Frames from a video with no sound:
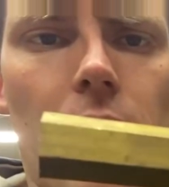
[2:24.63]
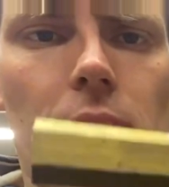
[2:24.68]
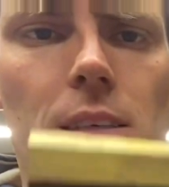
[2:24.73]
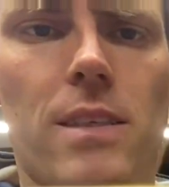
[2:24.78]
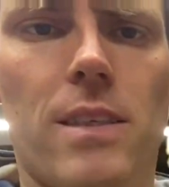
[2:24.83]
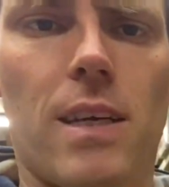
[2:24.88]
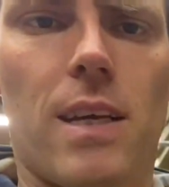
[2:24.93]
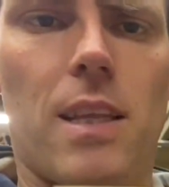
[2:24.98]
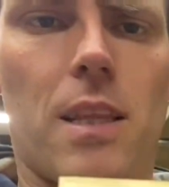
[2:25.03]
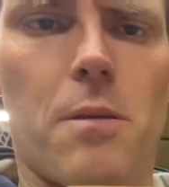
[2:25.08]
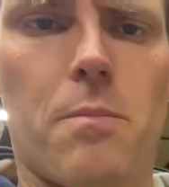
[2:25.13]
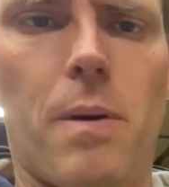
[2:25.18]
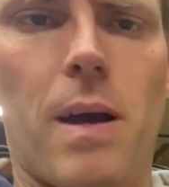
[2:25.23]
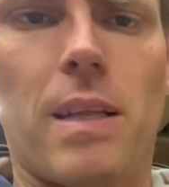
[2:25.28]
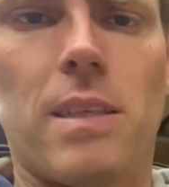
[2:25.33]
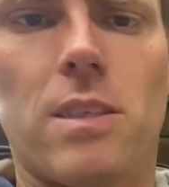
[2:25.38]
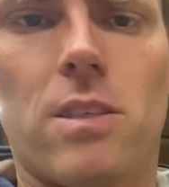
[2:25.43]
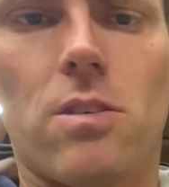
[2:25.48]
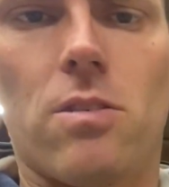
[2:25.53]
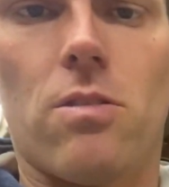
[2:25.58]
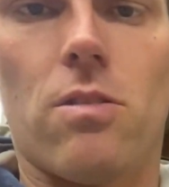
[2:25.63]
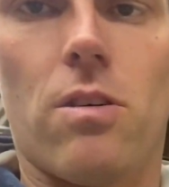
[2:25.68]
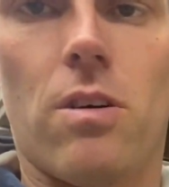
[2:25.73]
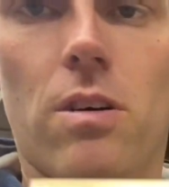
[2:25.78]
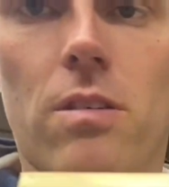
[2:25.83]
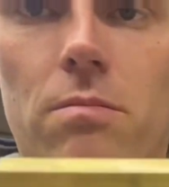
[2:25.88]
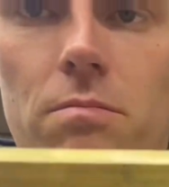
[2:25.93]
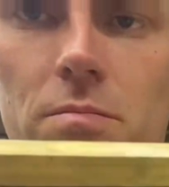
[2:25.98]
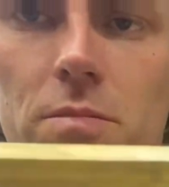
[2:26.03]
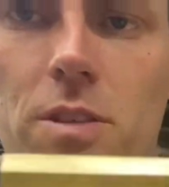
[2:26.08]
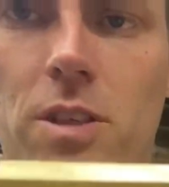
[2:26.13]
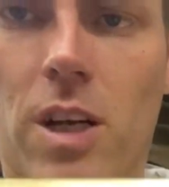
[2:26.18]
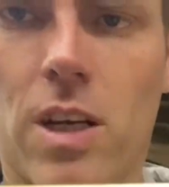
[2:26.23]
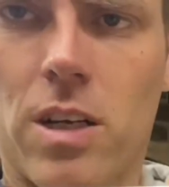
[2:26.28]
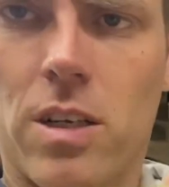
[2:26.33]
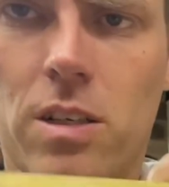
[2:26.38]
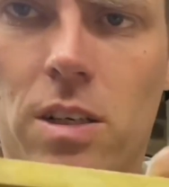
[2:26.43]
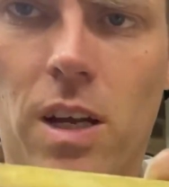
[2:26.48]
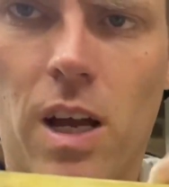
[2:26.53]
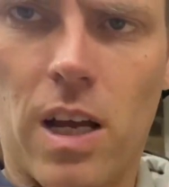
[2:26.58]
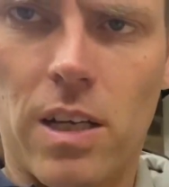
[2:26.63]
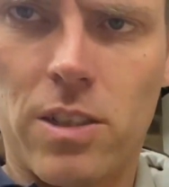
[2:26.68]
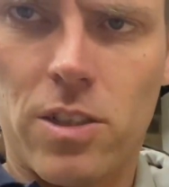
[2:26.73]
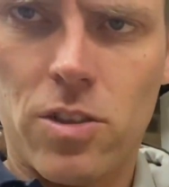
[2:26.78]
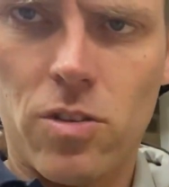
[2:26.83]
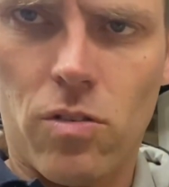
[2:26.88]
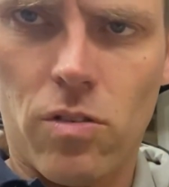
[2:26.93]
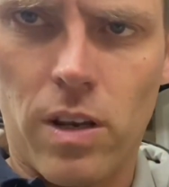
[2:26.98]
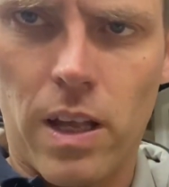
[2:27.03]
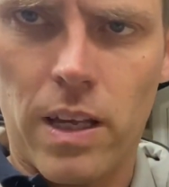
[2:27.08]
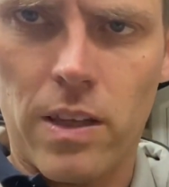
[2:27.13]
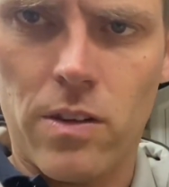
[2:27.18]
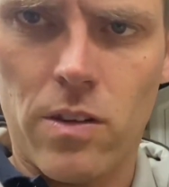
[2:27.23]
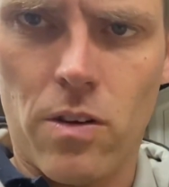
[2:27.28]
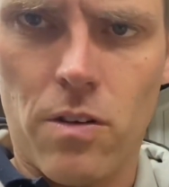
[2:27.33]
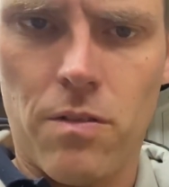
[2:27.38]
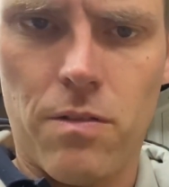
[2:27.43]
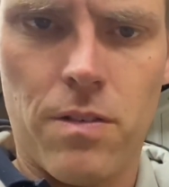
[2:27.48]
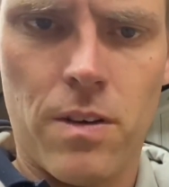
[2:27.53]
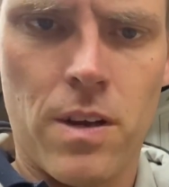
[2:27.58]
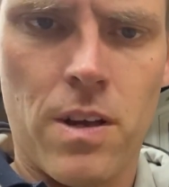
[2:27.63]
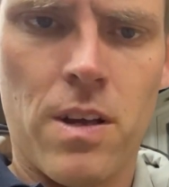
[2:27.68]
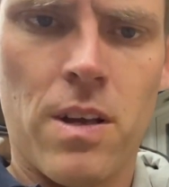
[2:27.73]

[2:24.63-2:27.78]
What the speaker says: Stick in the bandsaw, cut a short length off,